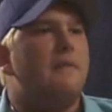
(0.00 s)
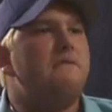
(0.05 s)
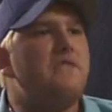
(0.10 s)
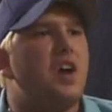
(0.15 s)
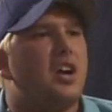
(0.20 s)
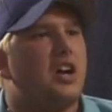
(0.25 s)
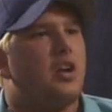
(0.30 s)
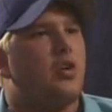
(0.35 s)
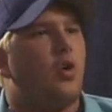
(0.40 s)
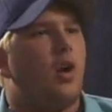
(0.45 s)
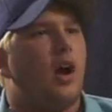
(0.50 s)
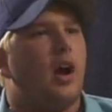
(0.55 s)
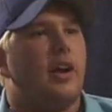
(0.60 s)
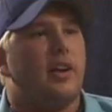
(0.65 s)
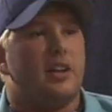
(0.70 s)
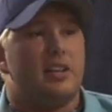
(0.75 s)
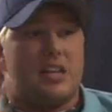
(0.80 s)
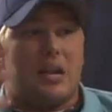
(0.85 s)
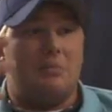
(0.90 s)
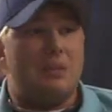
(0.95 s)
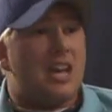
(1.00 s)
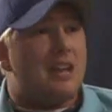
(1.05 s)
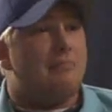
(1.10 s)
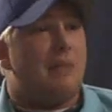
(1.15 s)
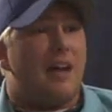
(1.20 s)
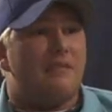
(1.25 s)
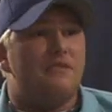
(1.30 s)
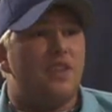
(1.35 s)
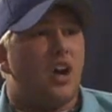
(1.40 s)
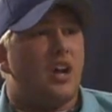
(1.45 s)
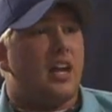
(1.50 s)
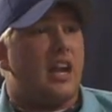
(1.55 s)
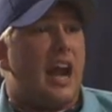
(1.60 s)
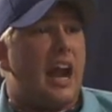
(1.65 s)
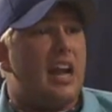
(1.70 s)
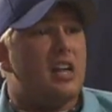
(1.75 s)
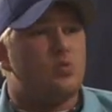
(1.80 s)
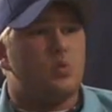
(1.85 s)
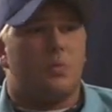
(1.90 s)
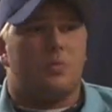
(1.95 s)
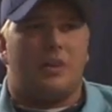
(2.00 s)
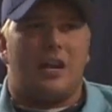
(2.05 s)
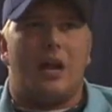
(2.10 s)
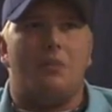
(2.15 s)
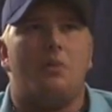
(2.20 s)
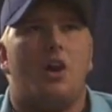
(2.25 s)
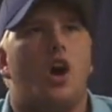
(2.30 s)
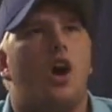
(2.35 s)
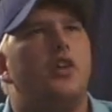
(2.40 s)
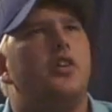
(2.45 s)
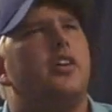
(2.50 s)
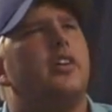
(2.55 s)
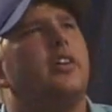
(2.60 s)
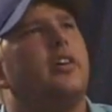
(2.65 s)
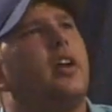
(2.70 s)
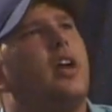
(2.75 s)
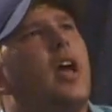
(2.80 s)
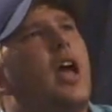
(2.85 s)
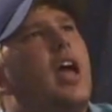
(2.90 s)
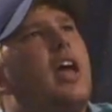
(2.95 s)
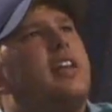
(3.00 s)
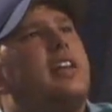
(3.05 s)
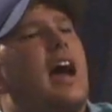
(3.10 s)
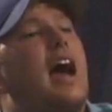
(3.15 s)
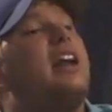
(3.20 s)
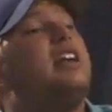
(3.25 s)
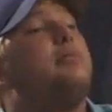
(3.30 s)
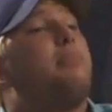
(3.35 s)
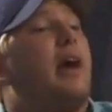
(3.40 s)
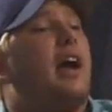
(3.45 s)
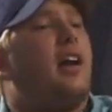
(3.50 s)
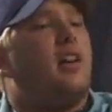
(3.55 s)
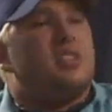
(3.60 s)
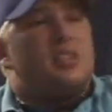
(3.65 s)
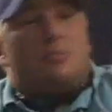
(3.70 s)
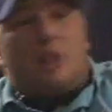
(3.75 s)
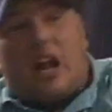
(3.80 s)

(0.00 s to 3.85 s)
I'm fucking crying because I'm getting my fucking ass whooped, and I'm 190 pounds.